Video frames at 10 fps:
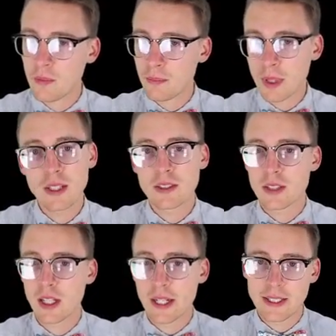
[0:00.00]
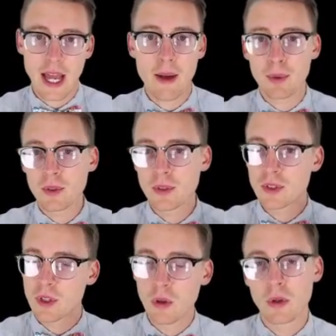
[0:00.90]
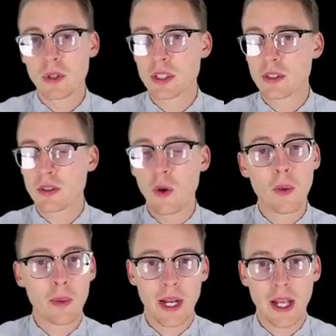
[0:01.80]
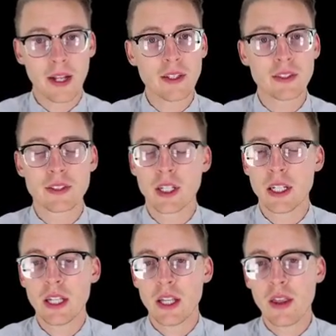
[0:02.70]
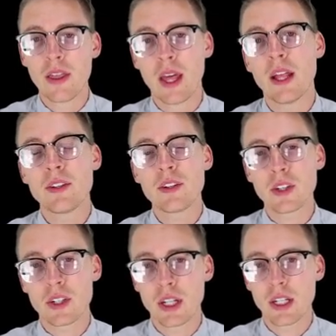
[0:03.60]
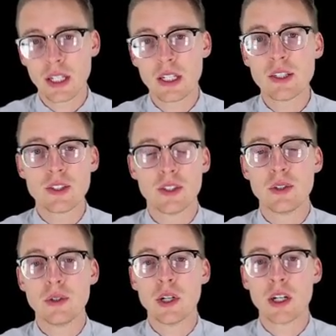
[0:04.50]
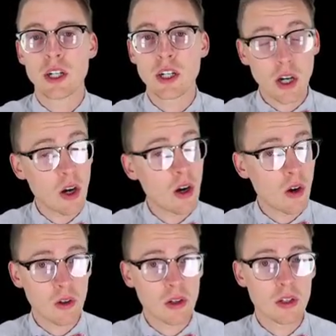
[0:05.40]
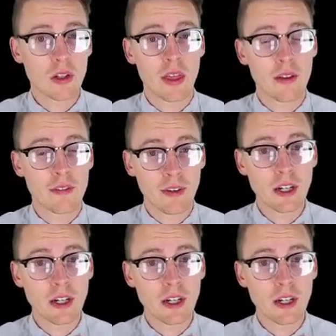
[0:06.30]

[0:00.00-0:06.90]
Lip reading: please select apples, oranges, or bananas. Then you're going to need to call the